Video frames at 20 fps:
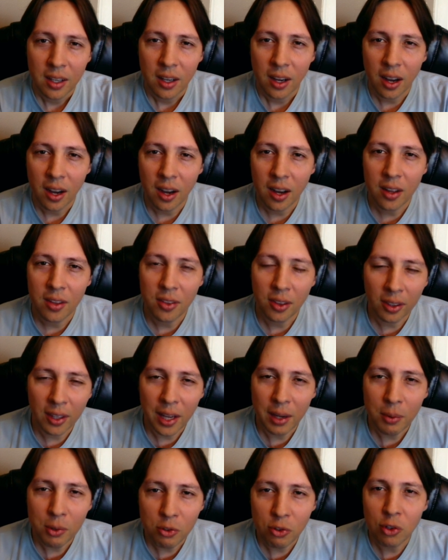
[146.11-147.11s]
Uh, the
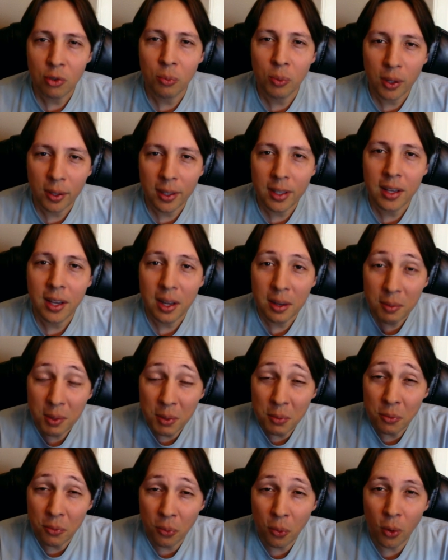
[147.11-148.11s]
language should really kind of
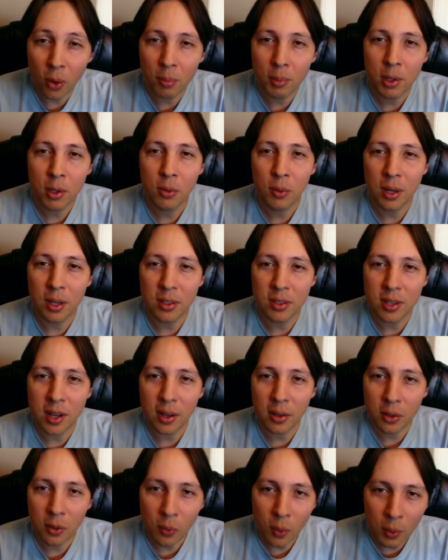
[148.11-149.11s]
inform you and
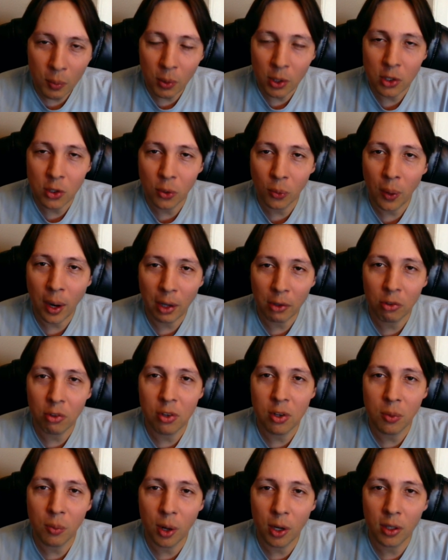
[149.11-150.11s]
tell you in what direction
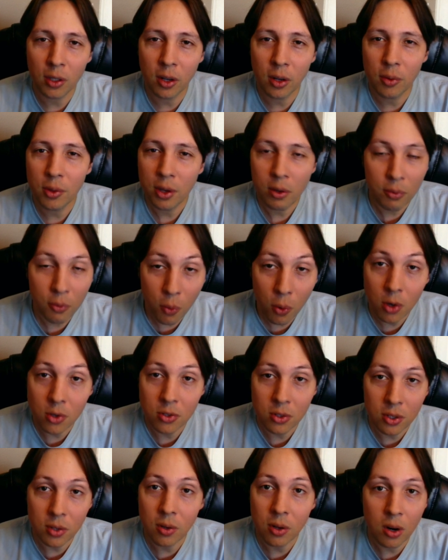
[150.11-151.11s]
you want to go, That of
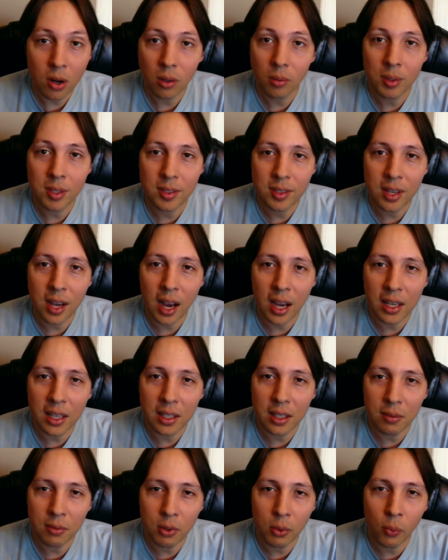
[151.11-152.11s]
course you can always guide
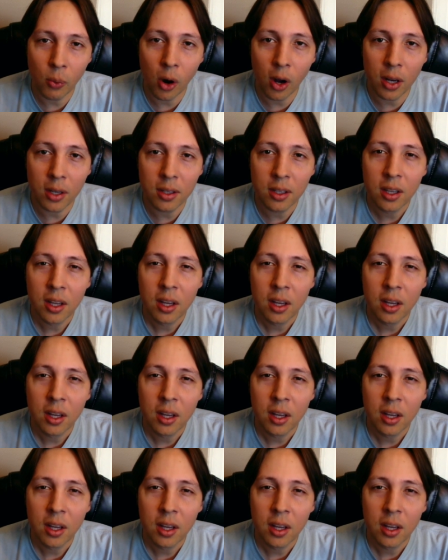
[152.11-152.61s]
it if you want.